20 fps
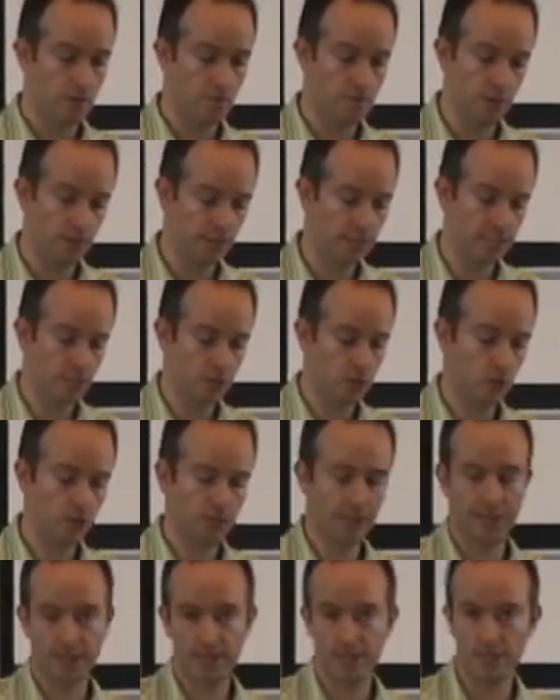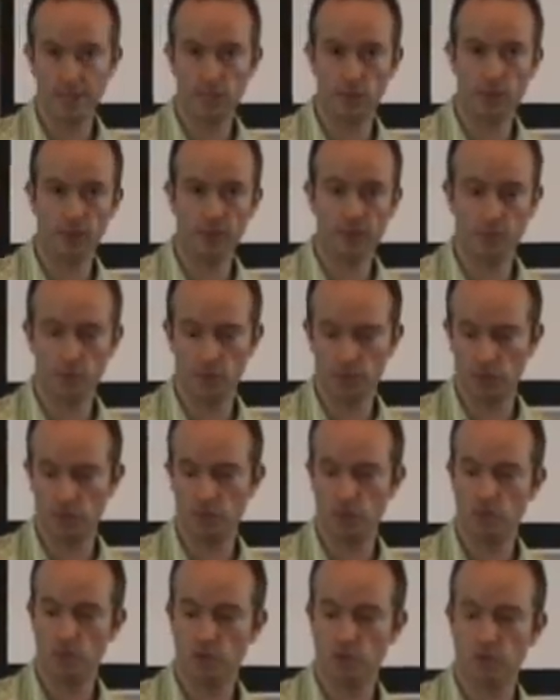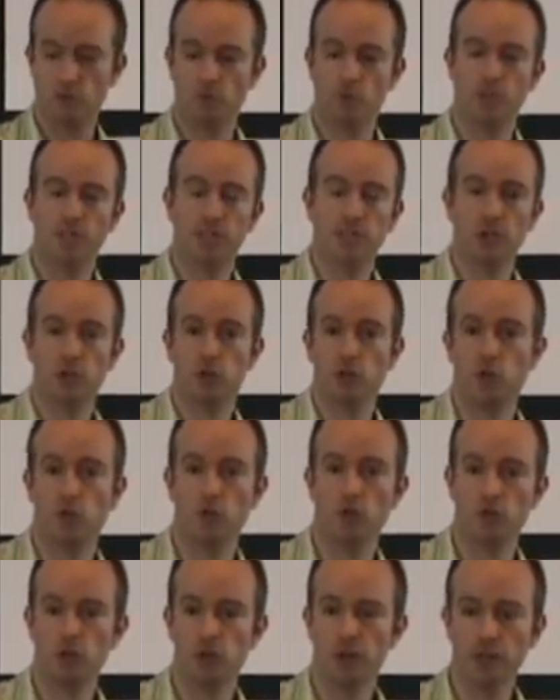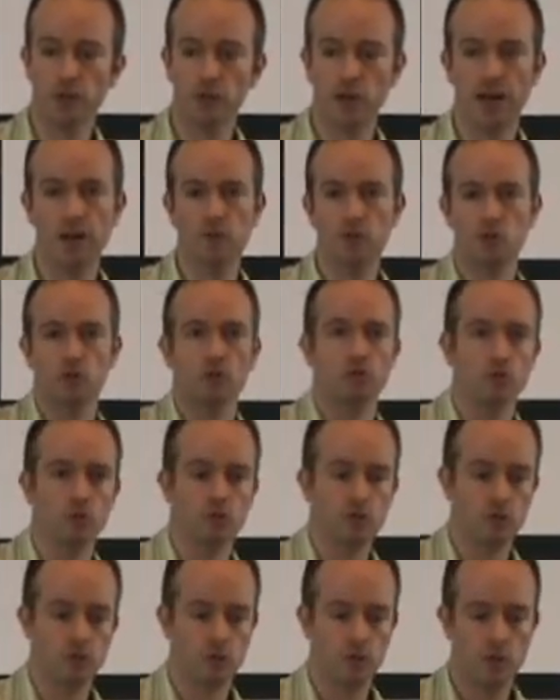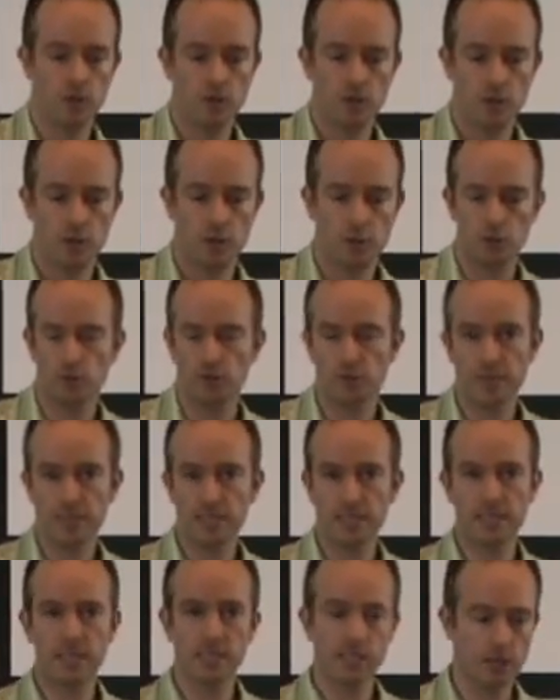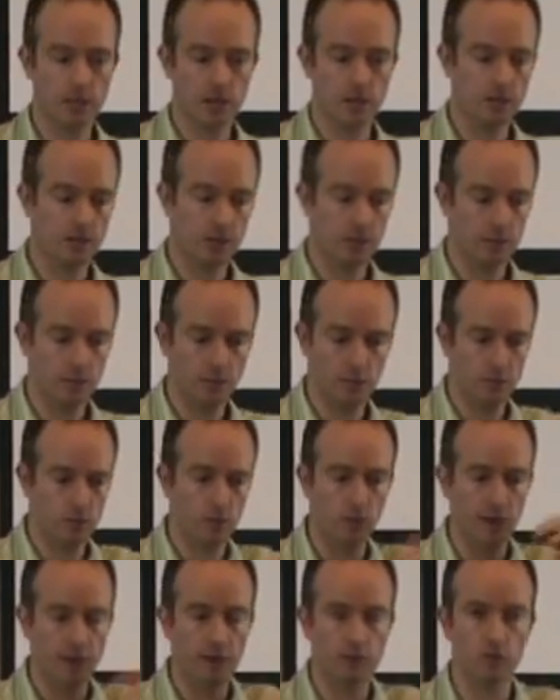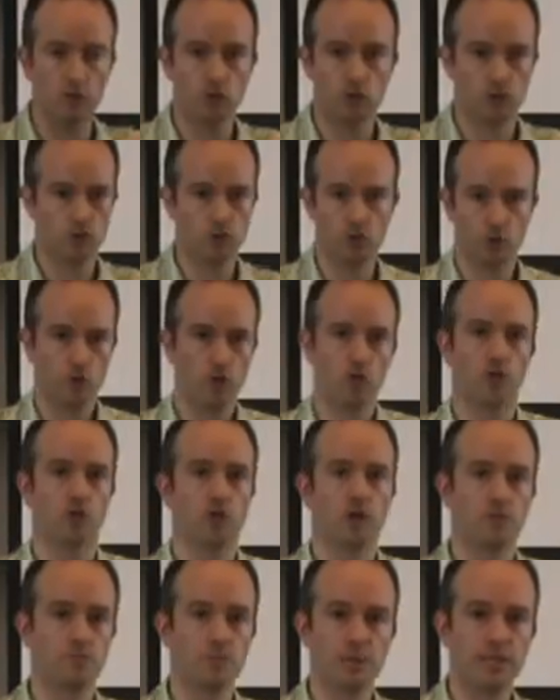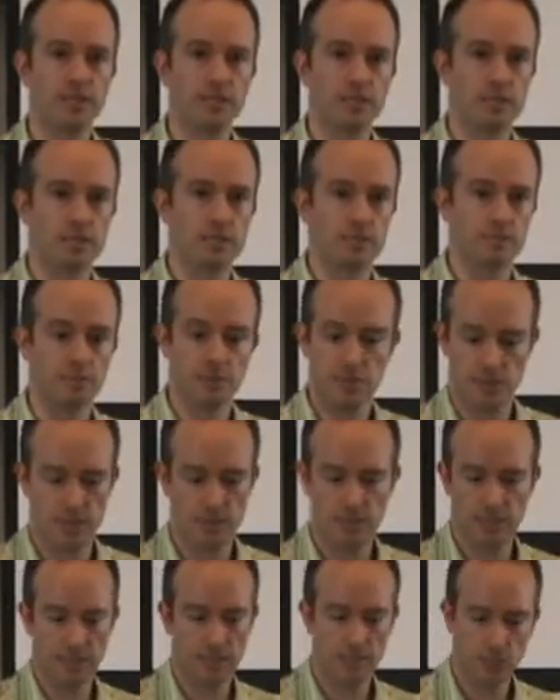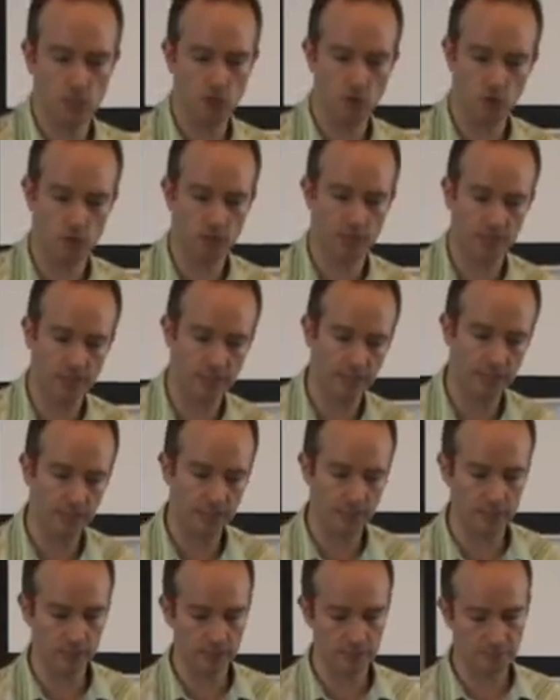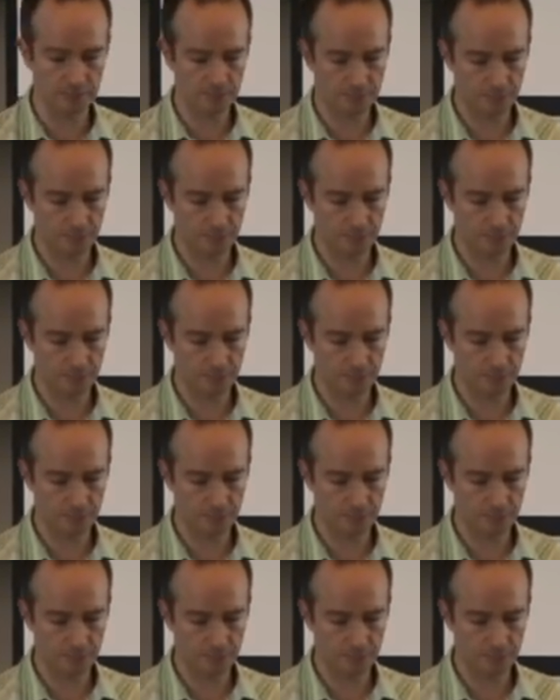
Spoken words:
but it's so tightly integrated with another process that you're going to outsource, what you've basically done is you've outsourced your core competency because it is so tightly linked.